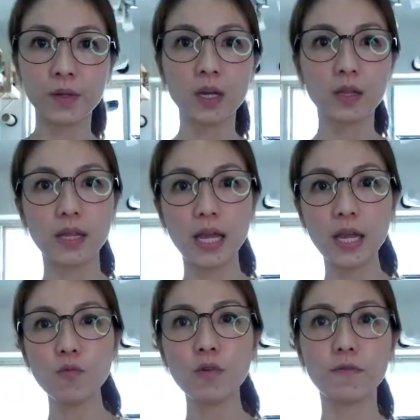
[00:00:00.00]
they
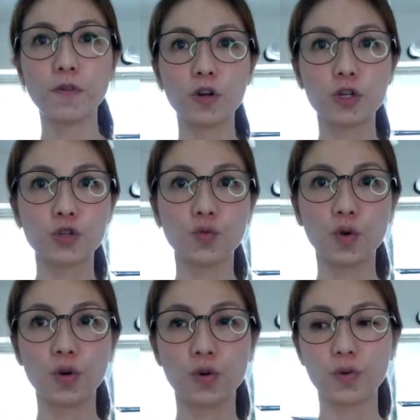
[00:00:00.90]
refer to
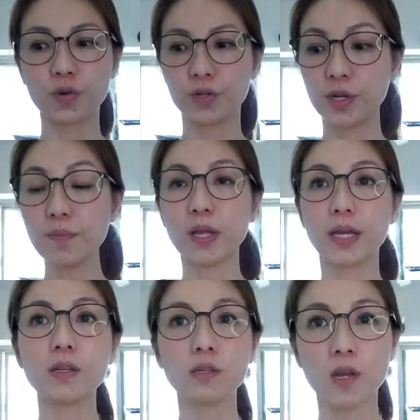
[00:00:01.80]
her
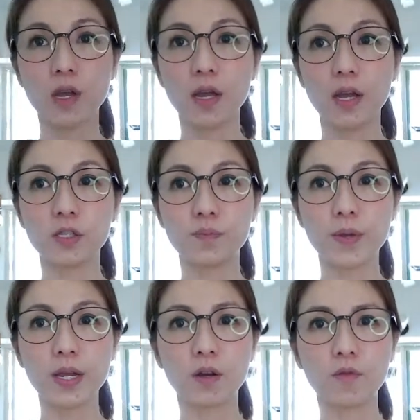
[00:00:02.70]
siblings as being
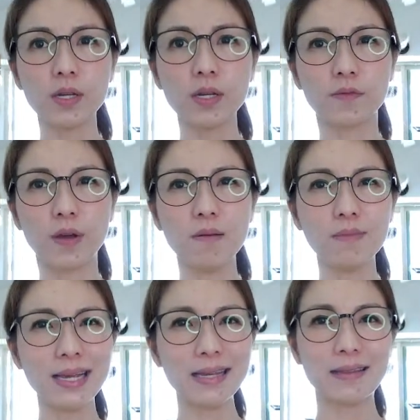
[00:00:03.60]
aggressive. I'm
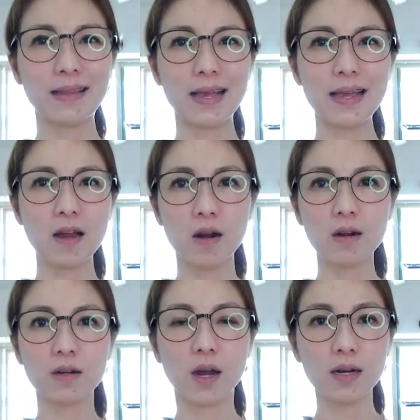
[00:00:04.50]
like, they are
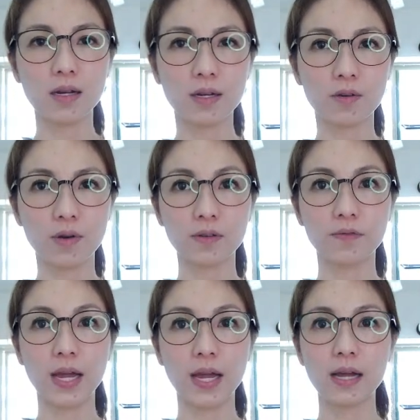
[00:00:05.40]
not aggressive
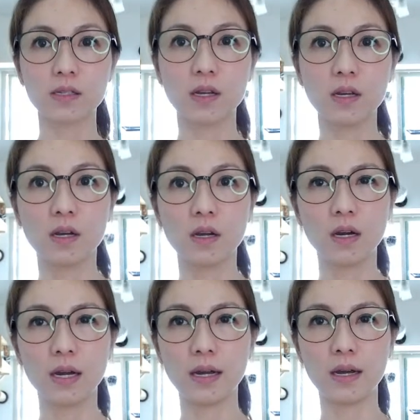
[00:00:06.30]
cats.
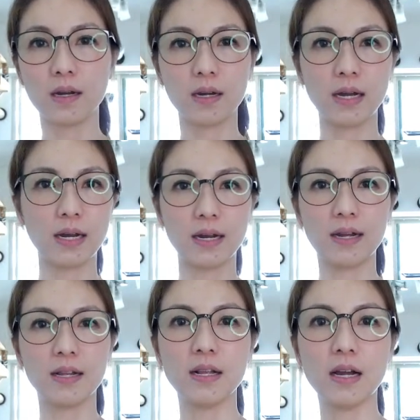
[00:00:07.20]
I
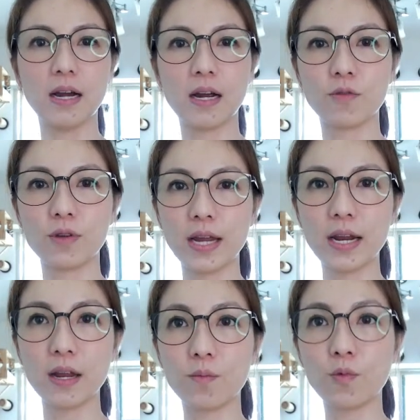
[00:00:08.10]
don't get
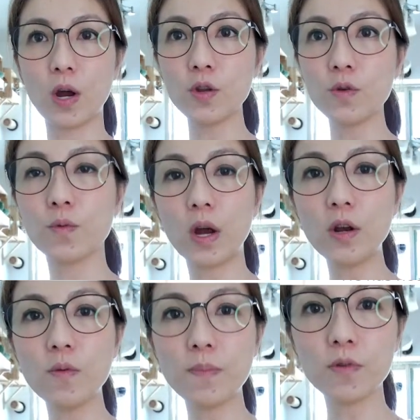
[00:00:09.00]
it. Why do
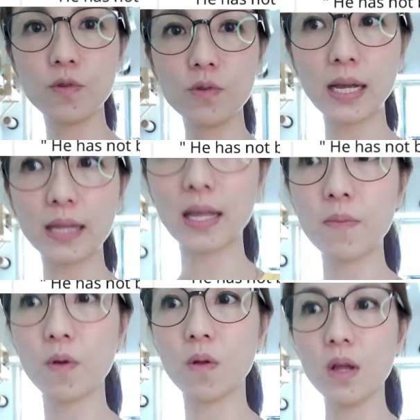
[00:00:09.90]
people use that
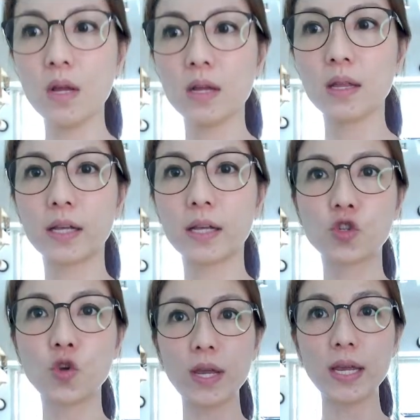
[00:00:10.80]
label like
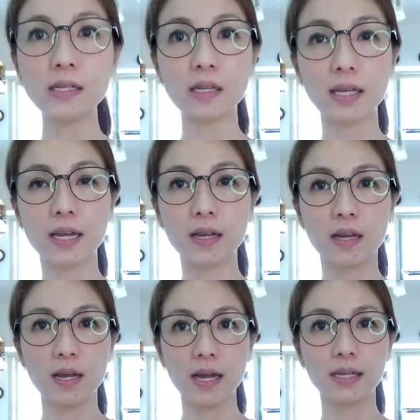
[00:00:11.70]
so easily,
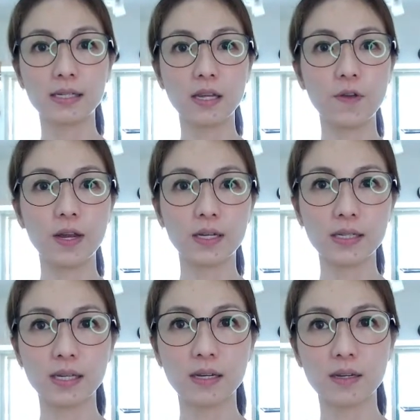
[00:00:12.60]
as if it doesn't